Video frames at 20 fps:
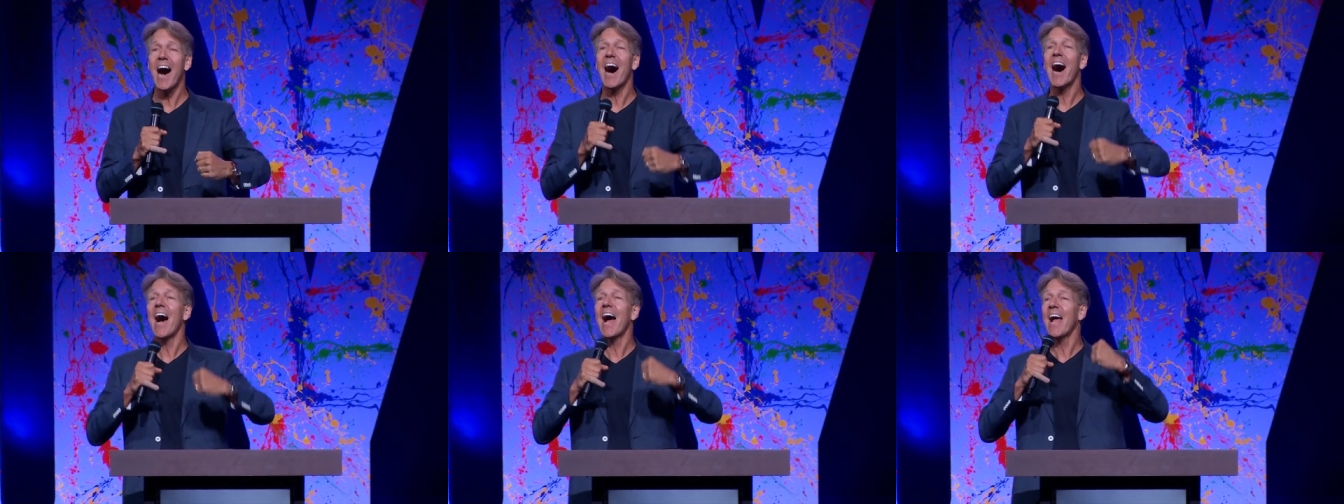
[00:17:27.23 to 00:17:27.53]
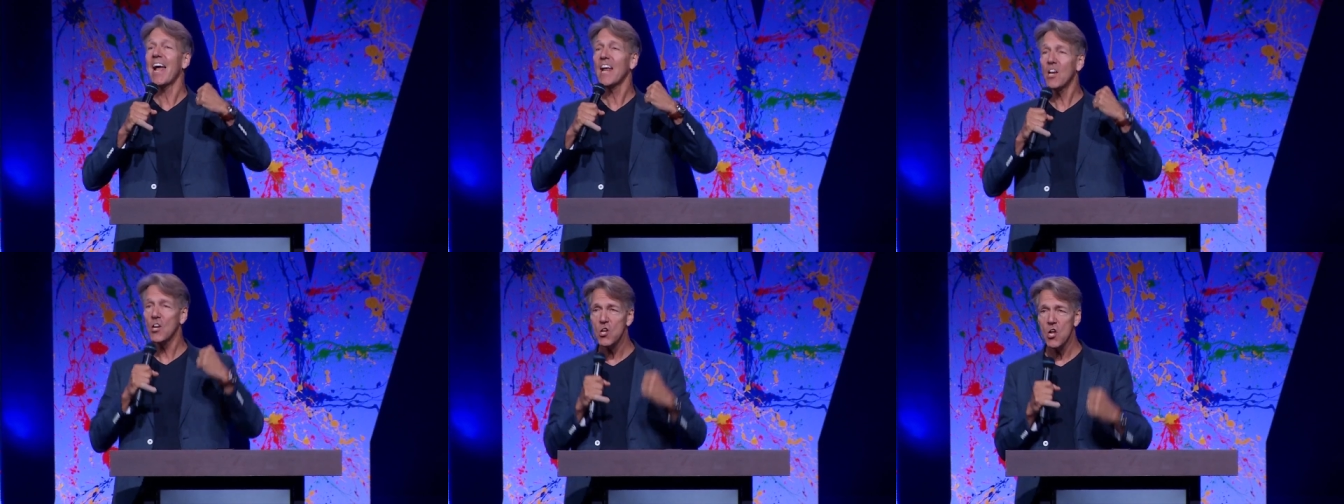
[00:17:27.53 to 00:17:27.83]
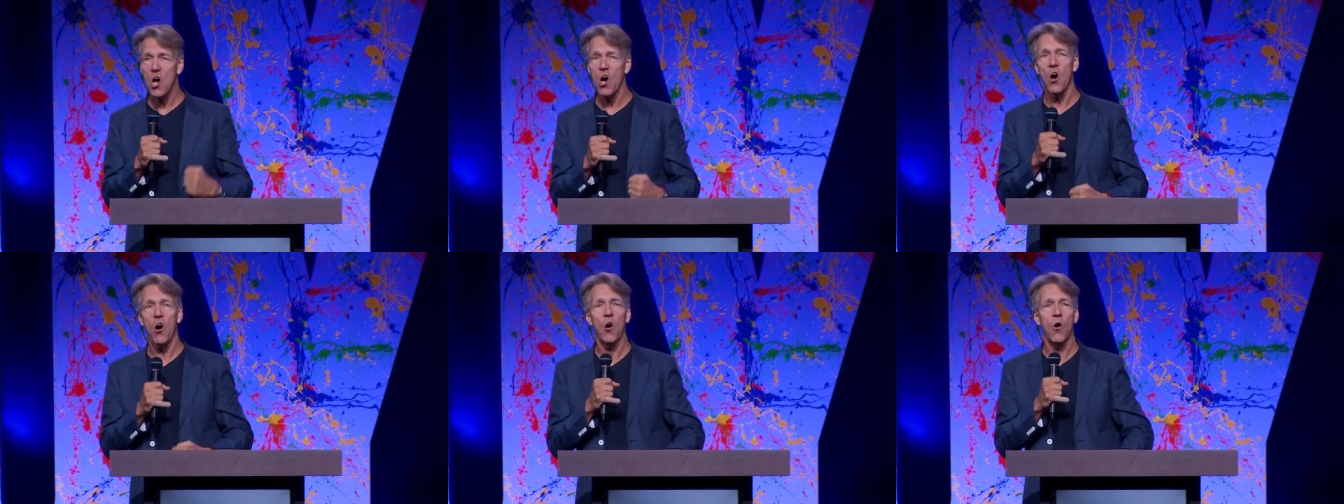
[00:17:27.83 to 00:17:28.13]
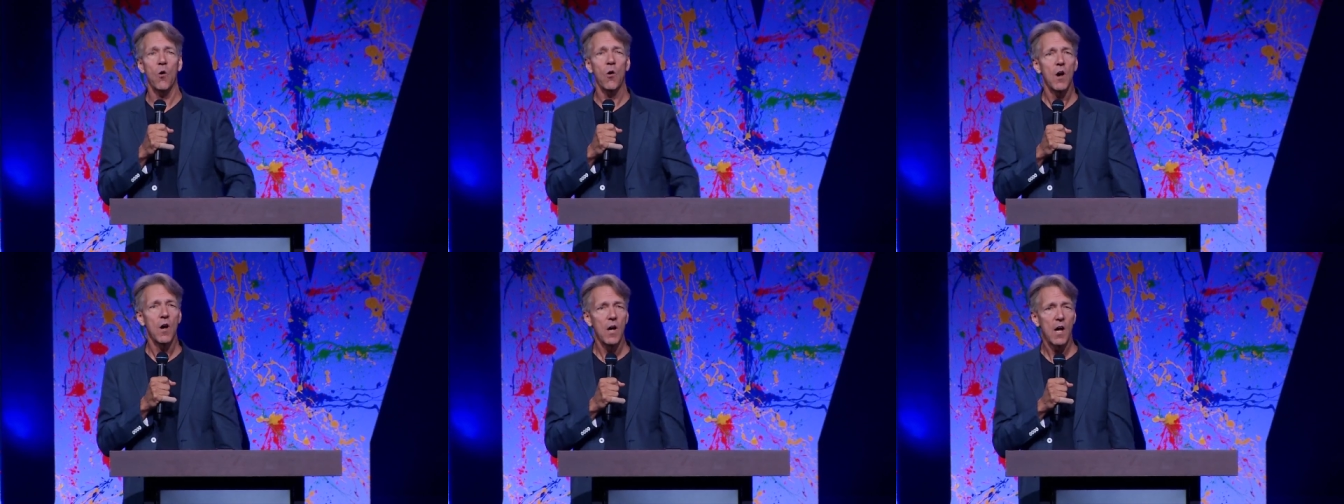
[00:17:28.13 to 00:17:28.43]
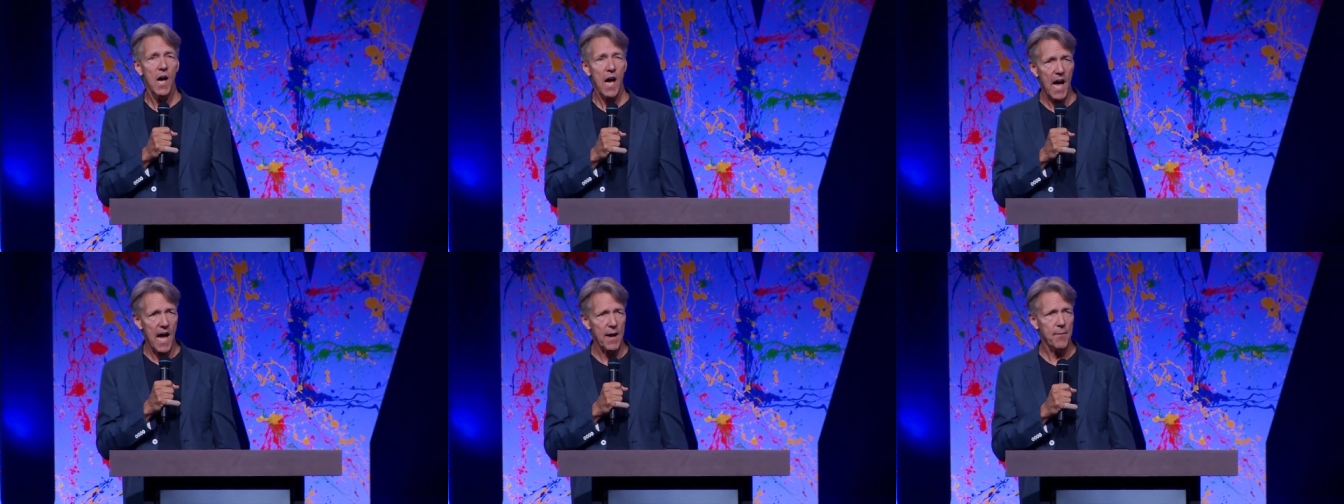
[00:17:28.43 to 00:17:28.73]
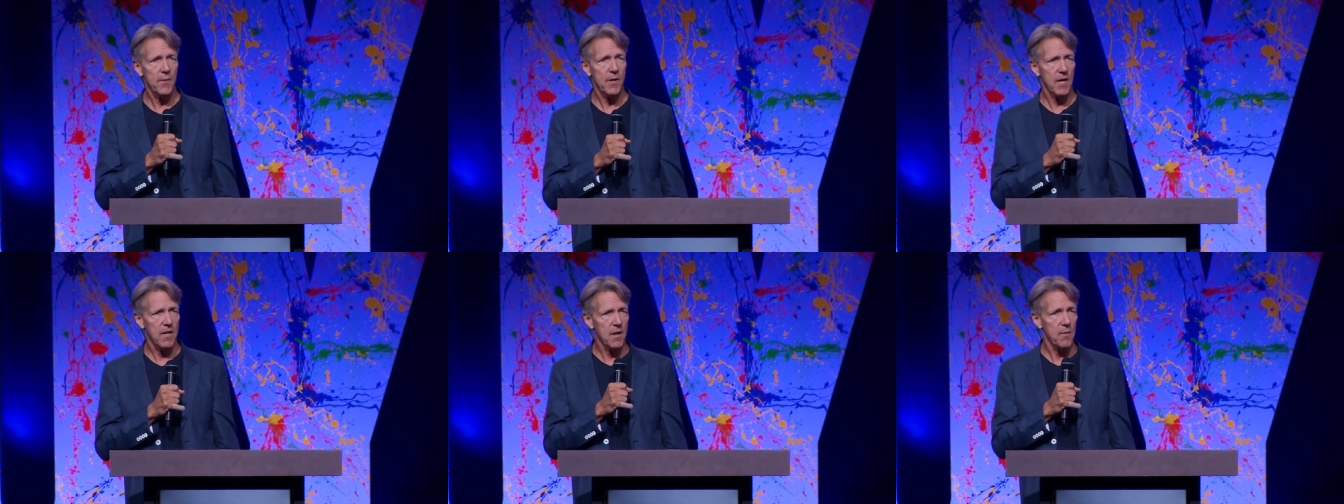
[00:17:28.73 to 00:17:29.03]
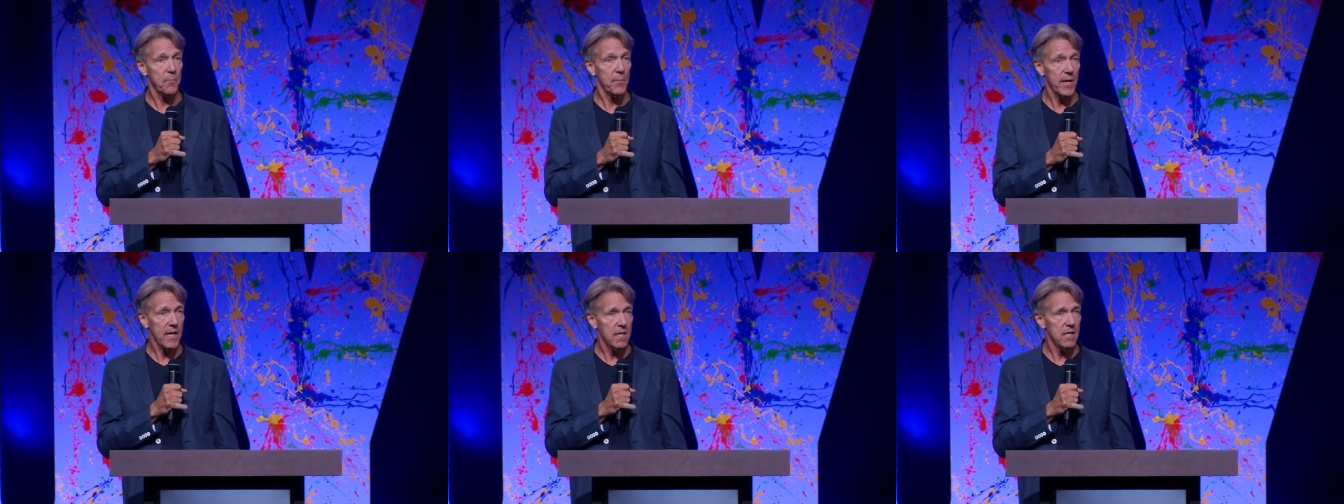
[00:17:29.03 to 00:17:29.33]
I know I'm going to
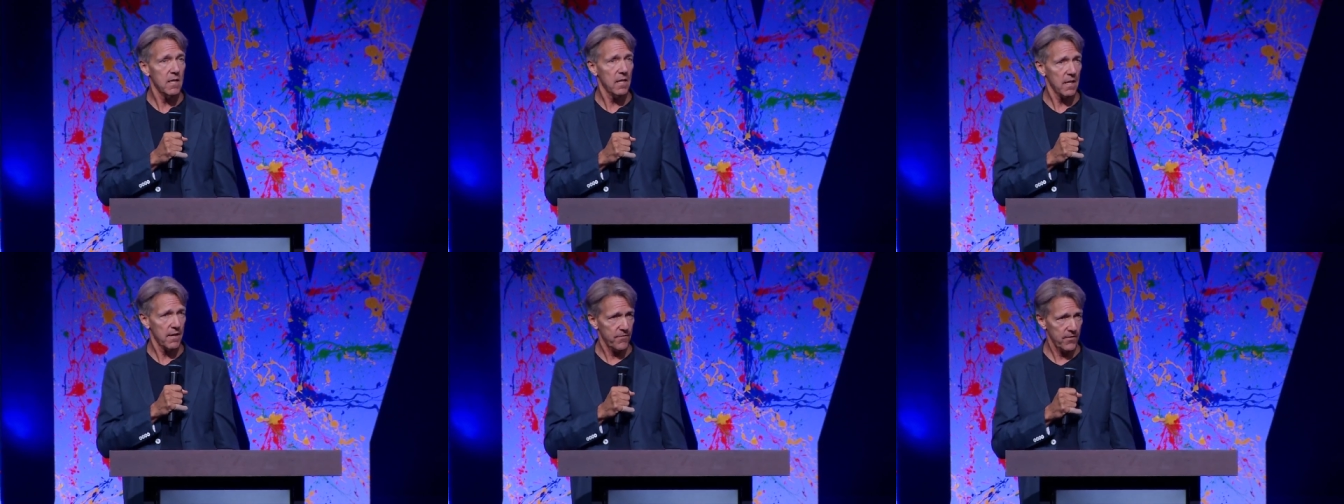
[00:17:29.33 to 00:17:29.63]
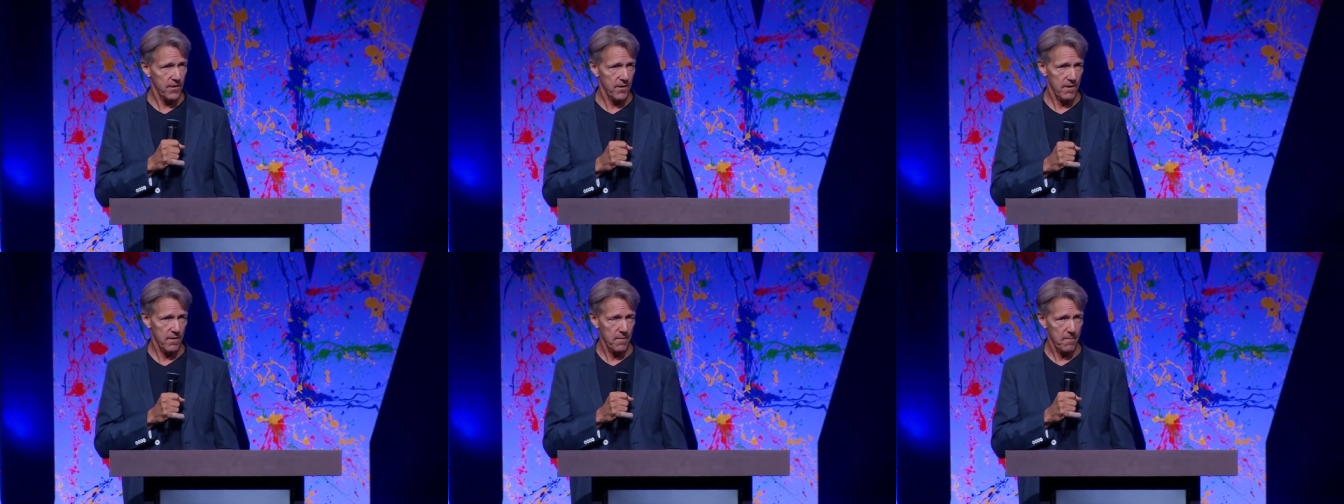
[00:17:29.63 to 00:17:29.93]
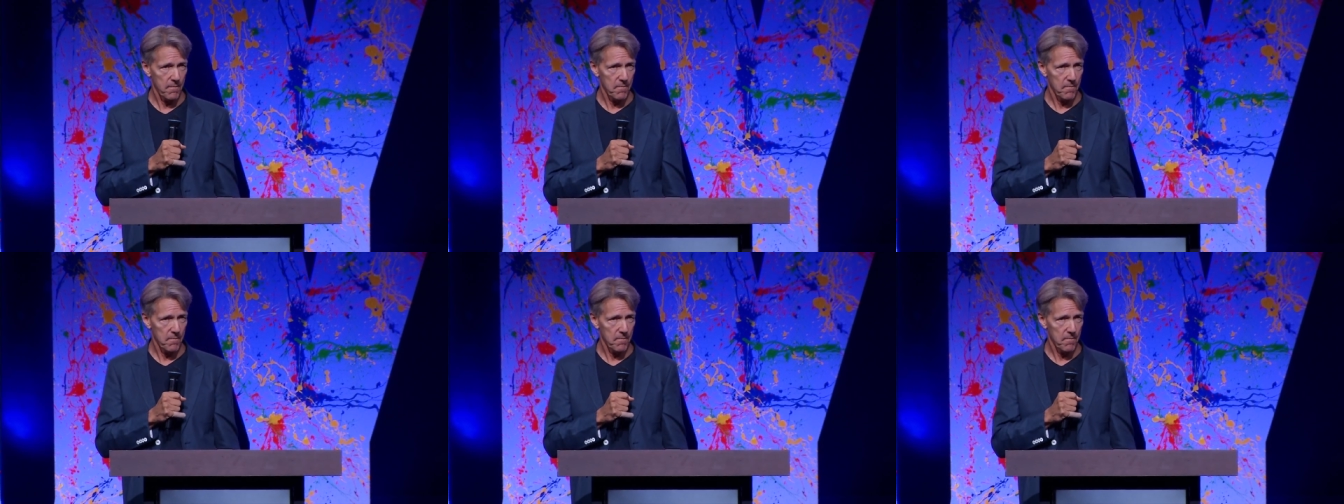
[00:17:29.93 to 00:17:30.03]
be delivered.